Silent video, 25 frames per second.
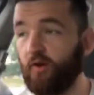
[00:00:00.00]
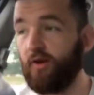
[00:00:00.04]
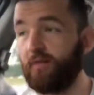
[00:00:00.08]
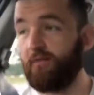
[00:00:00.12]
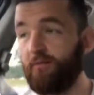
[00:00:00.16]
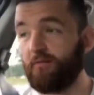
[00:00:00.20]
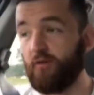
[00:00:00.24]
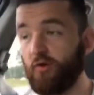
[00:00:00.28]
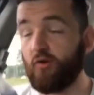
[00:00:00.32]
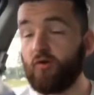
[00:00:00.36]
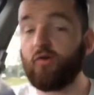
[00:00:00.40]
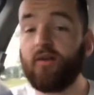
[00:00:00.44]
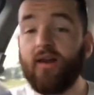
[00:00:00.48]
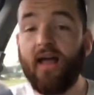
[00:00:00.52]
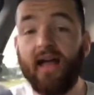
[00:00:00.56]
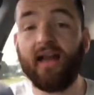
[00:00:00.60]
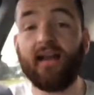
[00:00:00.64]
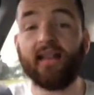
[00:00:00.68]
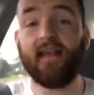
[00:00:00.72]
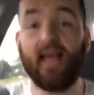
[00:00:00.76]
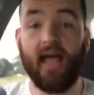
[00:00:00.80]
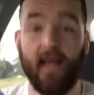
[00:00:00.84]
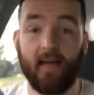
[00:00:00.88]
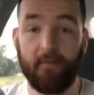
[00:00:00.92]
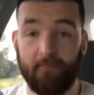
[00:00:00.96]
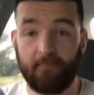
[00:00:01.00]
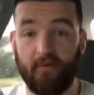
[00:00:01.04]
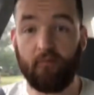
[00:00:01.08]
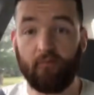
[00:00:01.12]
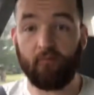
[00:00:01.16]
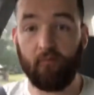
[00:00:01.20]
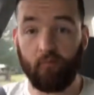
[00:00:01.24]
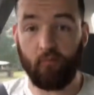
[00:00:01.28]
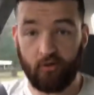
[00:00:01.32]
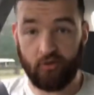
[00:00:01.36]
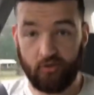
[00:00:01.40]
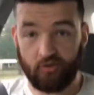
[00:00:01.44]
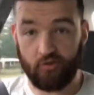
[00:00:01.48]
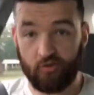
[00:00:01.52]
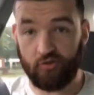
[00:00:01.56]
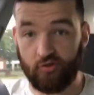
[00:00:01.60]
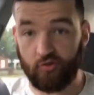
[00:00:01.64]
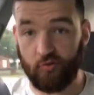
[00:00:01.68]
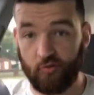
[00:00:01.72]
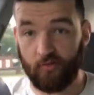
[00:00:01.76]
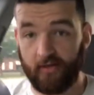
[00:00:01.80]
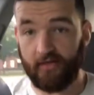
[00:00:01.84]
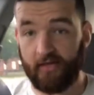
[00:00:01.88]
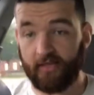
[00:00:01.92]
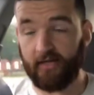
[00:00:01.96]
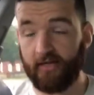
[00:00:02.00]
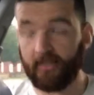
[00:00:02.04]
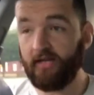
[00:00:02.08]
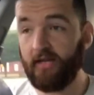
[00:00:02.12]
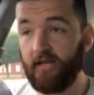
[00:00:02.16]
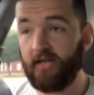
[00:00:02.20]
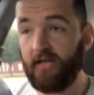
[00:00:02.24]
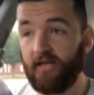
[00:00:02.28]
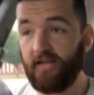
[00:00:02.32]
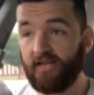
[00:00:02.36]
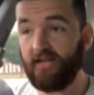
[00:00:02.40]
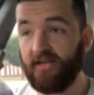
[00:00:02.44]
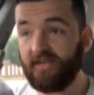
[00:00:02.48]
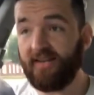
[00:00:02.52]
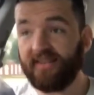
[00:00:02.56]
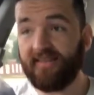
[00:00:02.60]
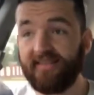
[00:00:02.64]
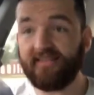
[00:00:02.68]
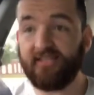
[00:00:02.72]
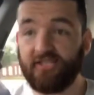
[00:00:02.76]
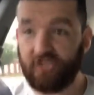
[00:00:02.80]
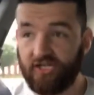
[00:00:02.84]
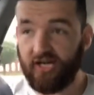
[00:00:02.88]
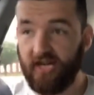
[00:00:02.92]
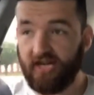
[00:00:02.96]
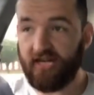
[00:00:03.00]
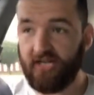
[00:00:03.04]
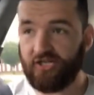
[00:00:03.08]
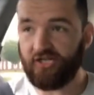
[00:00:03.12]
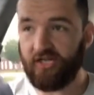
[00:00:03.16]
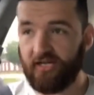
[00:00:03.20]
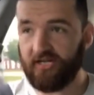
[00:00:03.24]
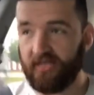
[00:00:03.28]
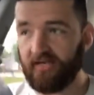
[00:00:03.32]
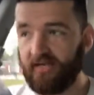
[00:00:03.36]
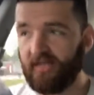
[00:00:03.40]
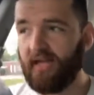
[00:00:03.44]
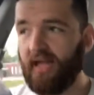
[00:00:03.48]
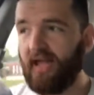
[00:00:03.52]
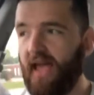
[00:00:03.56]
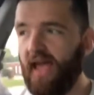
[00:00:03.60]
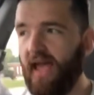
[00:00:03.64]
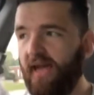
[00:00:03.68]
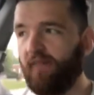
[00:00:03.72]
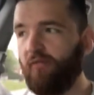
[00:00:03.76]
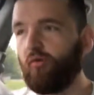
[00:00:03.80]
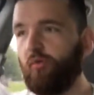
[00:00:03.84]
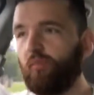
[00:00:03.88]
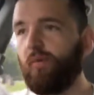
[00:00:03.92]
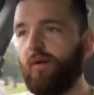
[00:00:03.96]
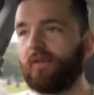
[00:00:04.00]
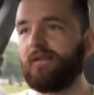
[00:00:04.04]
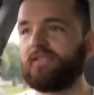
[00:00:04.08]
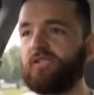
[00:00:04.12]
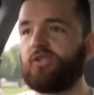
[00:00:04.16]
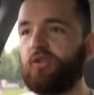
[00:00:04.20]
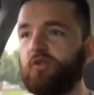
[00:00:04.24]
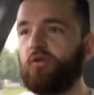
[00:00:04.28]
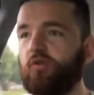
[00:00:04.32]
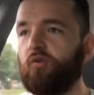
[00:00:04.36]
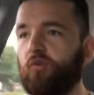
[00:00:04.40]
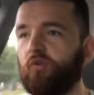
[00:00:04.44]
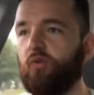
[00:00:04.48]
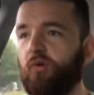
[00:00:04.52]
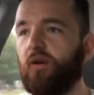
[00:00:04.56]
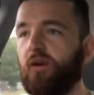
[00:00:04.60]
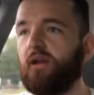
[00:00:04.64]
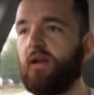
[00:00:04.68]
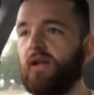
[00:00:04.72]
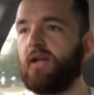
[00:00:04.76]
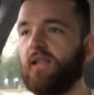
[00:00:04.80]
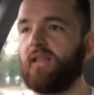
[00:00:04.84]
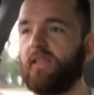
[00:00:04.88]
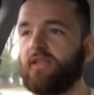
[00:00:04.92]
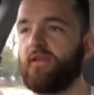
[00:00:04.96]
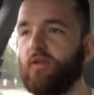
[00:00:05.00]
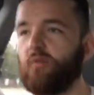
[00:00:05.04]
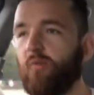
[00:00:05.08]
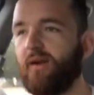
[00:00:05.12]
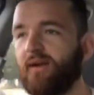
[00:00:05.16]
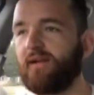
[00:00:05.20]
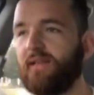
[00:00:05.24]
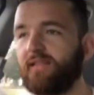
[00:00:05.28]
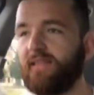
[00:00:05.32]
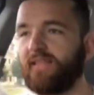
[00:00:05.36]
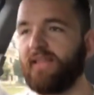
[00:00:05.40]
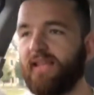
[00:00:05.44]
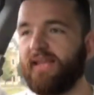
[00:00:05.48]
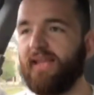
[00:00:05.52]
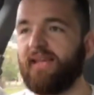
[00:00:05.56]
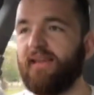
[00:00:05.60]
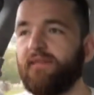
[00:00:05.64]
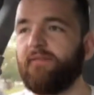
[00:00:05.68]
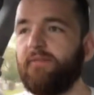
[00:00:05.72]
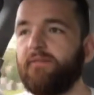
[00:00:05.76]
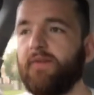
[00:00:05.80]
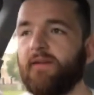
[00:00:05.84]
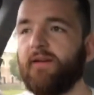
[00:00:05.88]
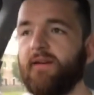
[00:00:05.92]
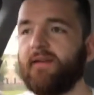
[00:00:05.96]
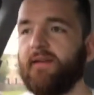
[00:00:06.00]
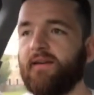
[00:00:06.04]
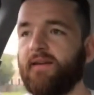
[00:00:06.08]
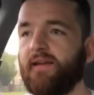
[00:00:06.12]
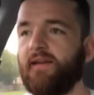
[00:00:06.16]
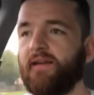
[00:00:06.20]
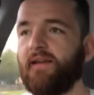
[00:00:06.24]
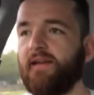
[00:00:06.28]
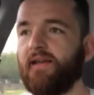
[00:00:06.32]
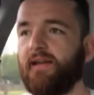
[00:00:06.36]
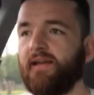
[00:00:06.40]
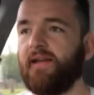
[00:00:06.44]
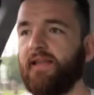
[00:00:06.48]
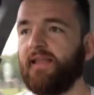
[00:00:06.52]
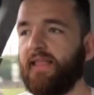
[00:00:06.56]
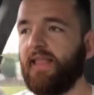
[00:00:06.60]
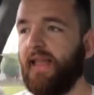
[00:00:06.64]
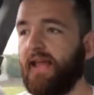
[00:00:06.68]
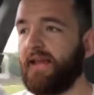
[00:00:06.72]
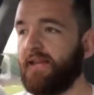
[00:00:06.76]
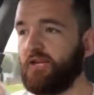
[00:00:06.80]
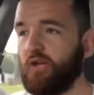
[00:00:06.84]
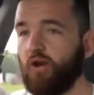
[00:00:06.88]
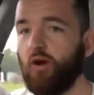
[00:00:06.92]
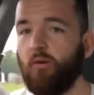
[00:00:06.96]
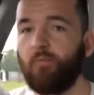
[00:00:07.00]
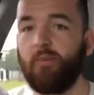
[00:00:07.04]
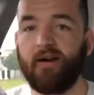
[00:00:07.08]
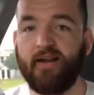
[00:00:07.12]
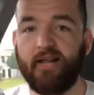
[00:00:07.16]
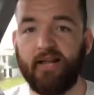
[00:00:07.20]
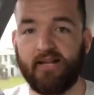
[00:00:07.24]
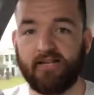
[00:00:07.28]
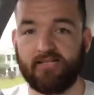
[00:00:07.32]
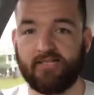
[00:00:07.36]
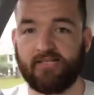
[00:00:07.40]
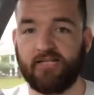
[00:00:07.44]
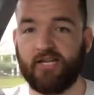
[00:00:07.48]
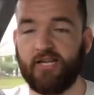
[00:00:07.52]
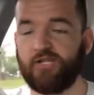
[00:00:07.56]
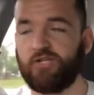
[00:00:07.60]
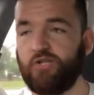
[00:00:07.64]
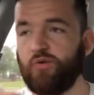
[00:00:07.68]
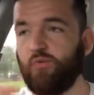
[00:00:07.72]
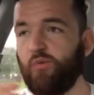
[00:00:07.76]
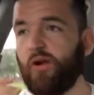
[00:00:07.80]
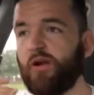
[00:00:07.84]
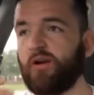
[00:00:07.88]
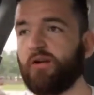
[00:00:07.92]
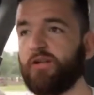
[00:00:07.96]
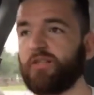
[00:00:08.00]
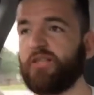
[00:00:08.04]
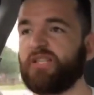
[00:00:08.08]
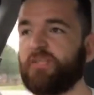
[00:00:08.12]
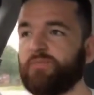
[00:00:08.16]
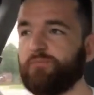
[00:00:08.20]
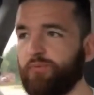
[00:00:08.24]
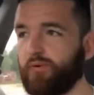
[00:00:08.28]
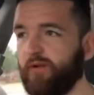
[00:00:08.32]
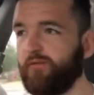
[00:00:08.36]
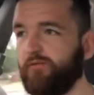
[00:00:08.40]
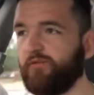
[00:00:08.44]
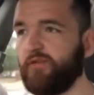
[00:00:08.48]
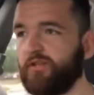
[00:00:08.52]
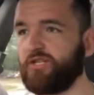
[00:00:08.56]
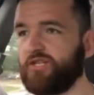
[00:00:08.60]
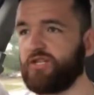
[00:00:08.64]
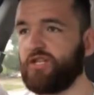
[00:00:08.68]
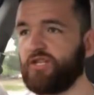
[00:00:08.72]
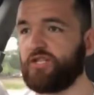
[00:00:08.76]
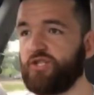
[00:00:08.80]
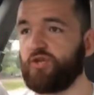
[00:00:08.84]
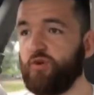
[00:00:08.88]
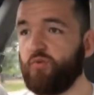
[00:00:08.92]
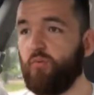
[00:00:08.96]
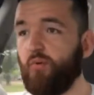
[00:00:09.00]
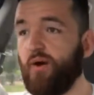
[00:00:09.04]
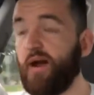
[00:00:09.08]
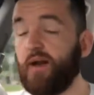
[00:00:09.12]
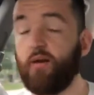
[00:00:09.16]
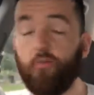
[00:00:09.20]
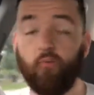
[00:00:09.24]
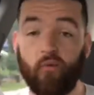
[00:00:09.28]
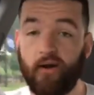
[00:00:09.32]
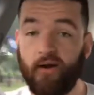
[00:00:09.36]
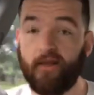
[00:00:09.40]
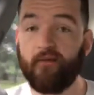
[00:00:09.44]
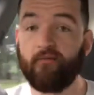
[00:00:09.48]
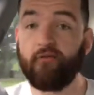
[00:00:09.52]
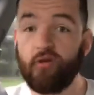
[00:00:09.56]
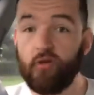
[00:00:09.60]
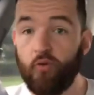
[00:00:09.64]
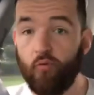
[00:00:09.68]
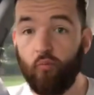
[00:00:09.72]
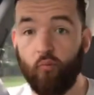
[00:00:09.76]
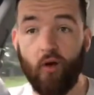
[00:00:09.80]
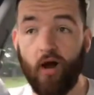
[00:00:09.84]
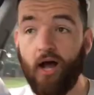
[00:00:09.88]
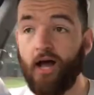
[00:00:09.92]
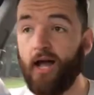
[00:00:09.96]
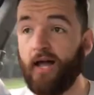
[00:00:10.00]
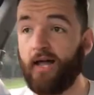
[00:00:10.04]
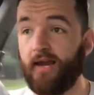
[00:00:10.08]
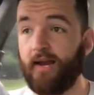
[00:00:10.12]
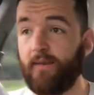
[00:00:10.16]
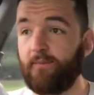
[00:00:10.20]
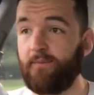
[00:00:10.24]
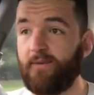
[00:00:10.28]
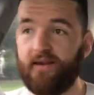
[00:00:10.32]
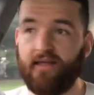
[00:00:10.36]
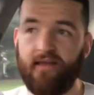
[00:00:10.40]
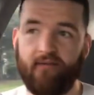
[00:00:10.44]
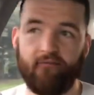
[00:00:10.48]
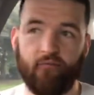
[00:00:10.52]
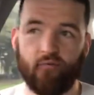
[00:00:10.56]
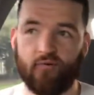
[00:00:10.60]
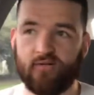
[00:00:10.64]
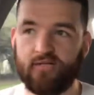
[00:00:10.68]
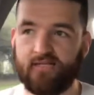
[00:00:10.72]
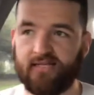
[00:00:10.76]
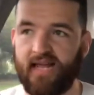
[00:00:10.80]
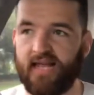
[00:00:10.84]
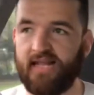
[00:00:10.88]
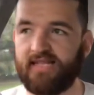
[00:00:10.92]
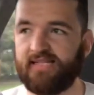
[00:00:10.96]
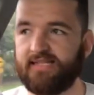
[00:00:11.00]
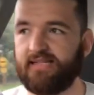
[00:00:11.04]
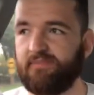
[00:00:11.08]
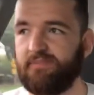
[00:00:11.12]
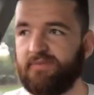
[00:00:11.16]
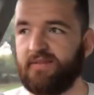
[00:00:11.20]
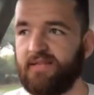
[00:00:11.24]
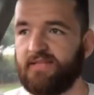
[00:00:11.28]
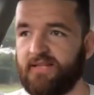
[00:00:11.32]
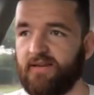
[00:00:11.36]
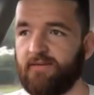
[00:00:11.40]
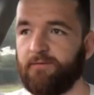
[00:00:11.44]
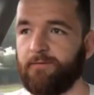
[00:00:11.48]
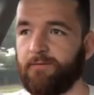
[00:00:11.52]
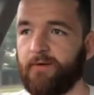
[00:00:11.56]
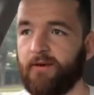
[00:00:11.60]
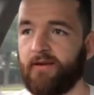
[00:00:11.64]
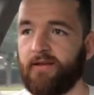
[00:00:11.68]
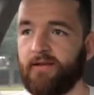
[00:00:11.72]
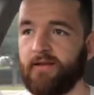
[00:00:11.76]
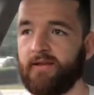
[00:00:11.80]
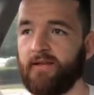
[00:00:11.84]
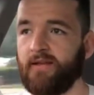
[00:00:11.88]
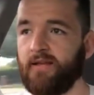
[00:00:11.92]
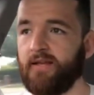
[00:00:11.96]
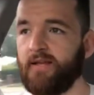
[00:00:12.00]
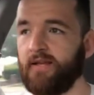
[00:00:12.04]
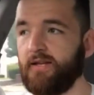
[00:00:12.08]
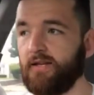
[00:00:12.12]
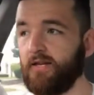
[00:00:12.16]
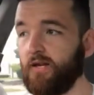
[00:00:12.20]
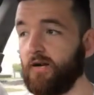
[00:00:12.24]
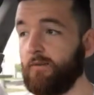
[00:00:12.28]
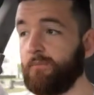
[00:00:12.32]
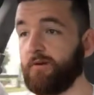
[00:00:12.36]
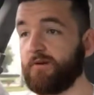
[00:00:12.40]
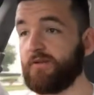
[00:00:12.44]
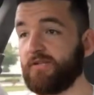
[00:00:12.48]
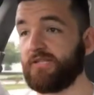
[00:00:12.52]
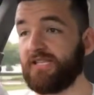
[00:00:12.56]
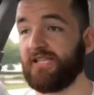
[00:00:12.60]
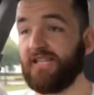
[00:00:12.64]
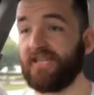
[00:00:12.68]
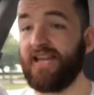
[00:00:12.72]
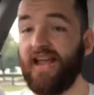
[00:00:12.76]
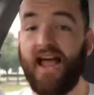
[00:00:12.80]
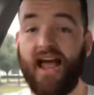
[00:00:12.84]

if you're not happy with what you're doing, you need to change it. Everyone wants to, you want to live like nobody else does. You want all these privileges. You want whatever you want. I mean, everyone's got something different. Personally,